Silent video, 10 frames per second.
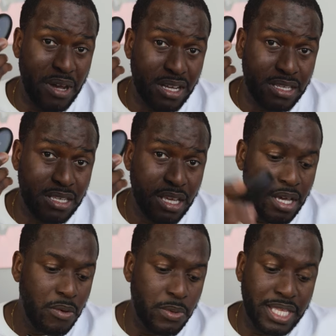bucks
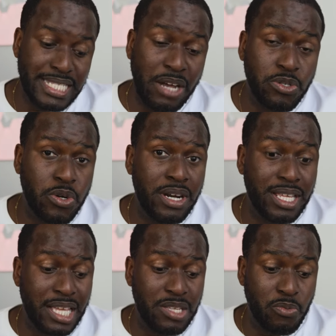with the
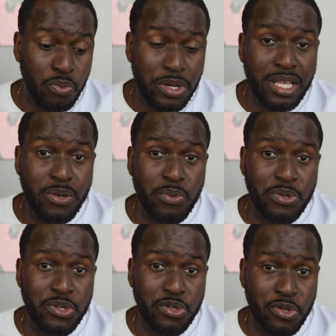TaoTronic that really
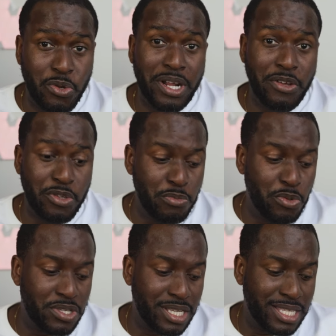will sort out your
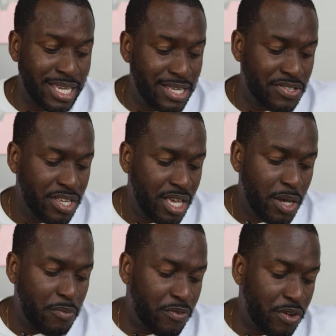music taste.
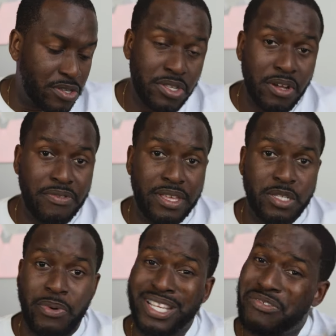We've got stuff
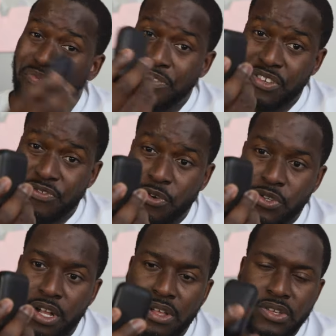that's priced at
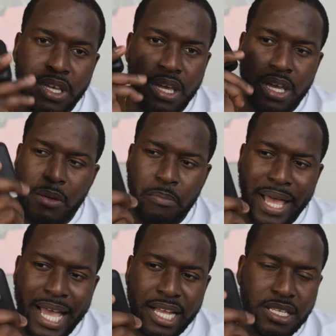$54,
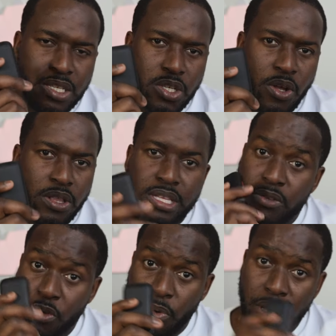compact, solid,
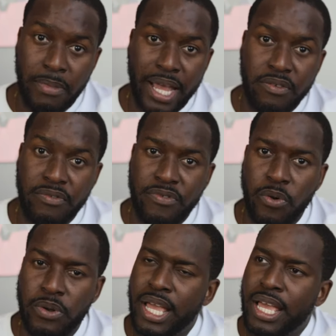great
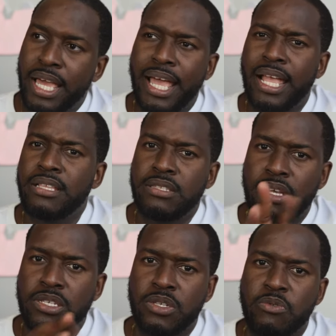microphone, and
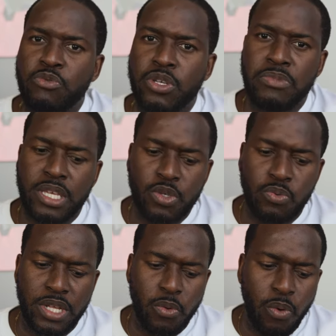does some things
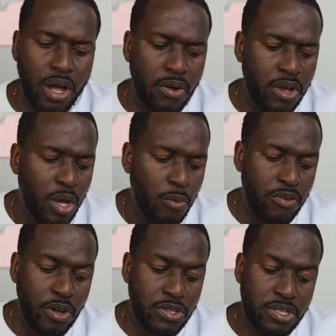really well.
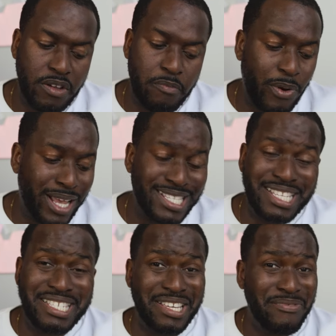We've got stuff priced
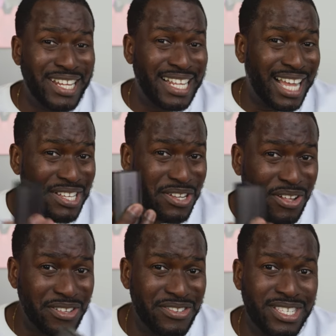at
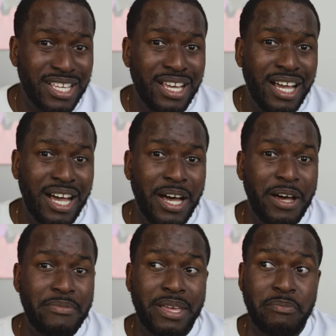$79
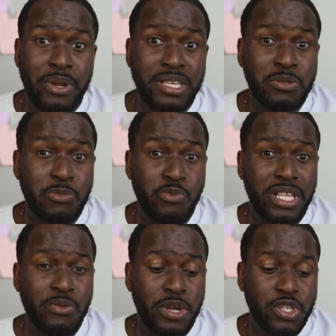um, that brings some
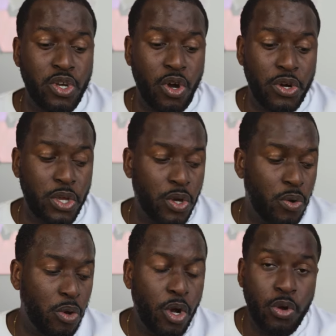really rich
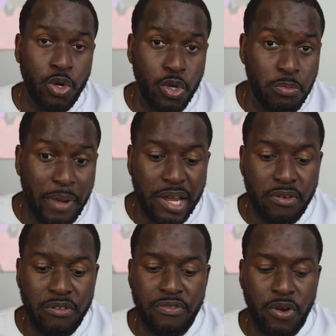audio, good
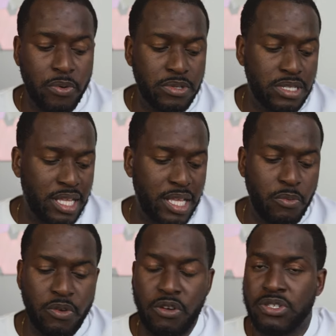microphones. And then
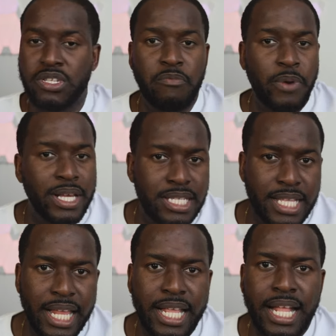we have got stuff priced at
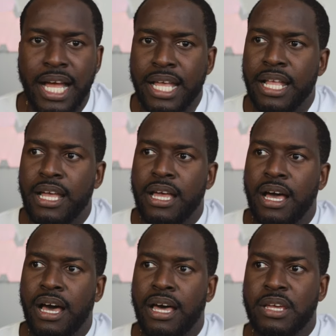99
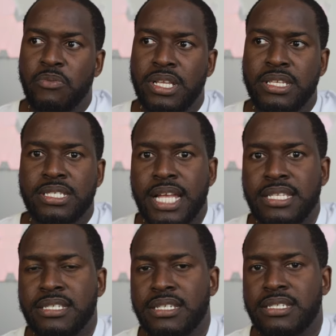uh, that really
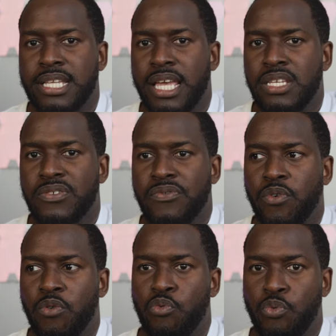sets the stage
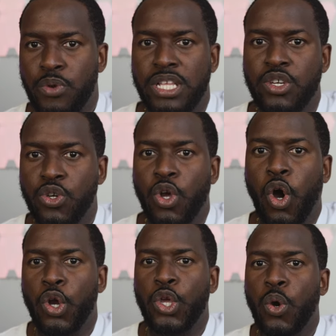for really good
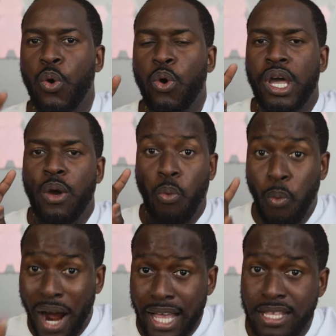audio
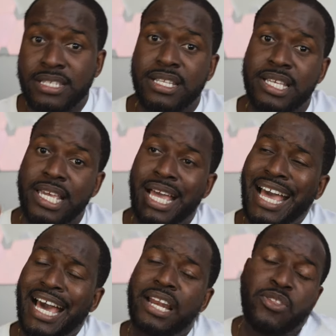wirelessly
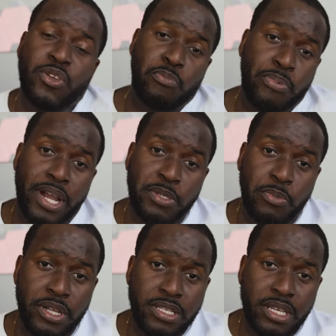at a low price
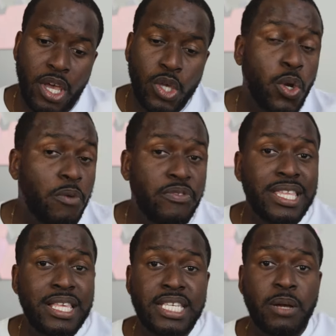point. So
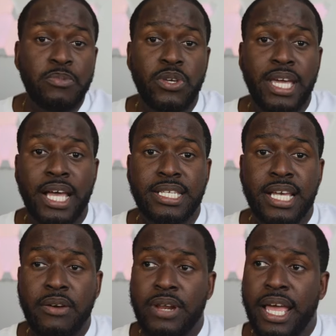hopefully this helped you guys
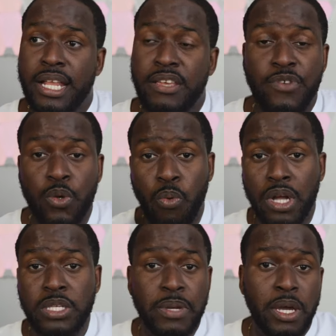out. And if you
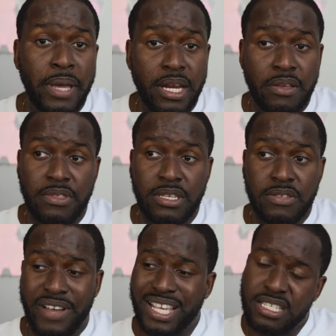want to pick up any of these
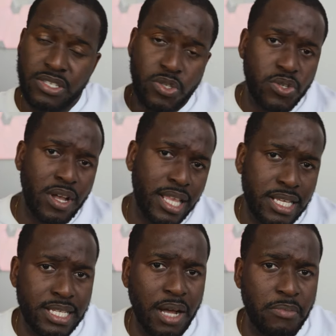devices, use our
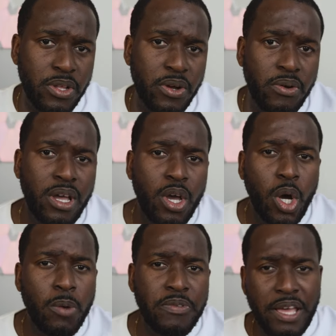links down below.
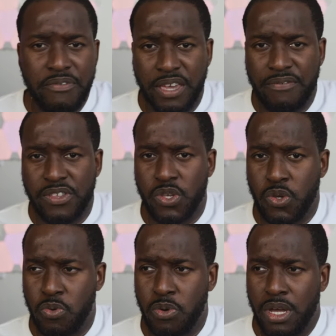Hopefully I've given
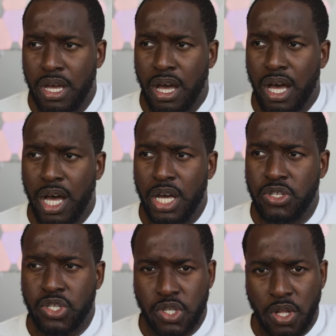you uh,
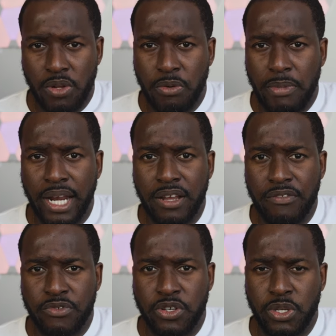a solid reminder
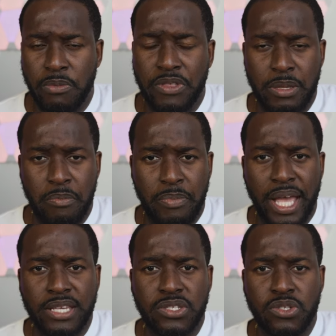of some of the
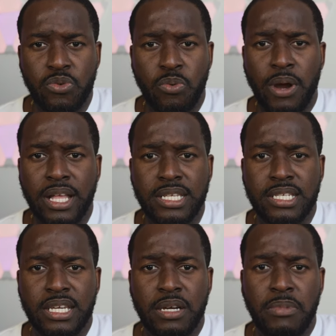best true
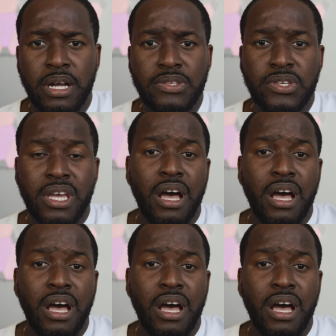wireless earbuds